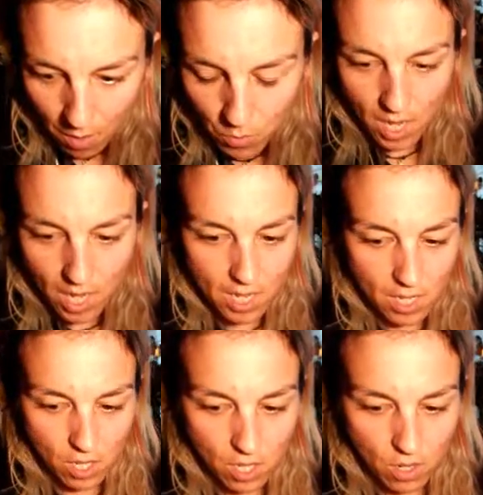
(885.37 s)
an 8
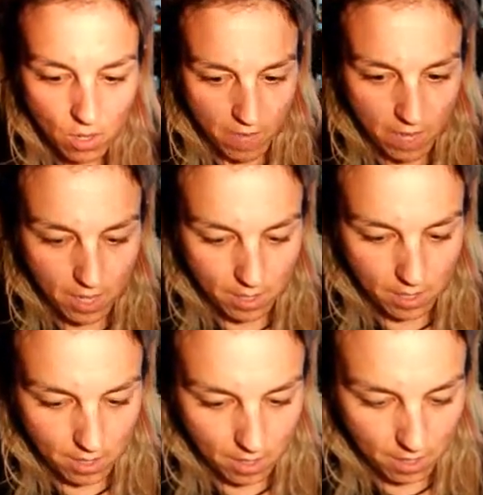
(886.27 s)
too, the fates.
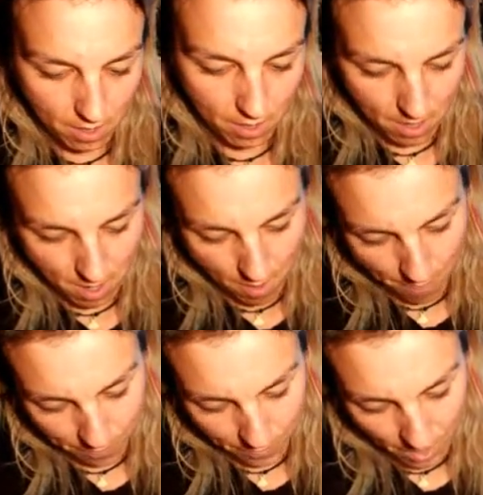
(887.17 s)

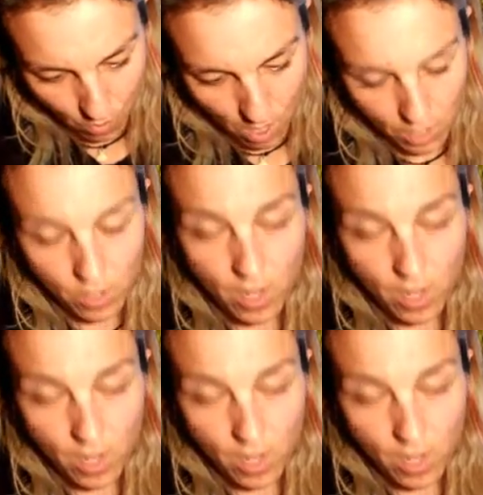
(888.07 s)
We also have